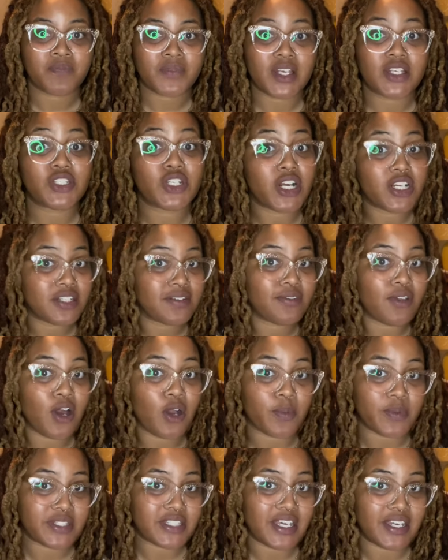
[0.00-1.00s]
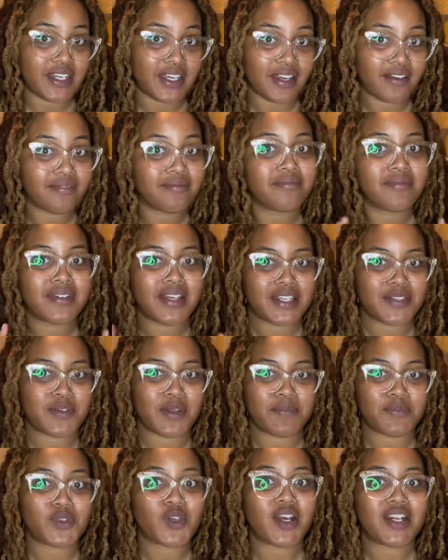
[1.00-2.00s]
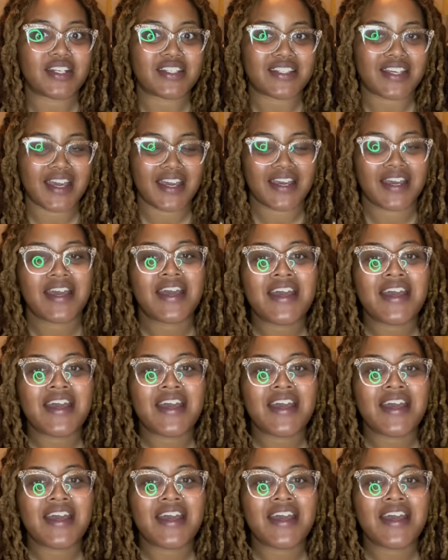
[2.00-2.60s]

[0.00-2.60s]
Start the vlog with Sunday, that's what I'm trying to say.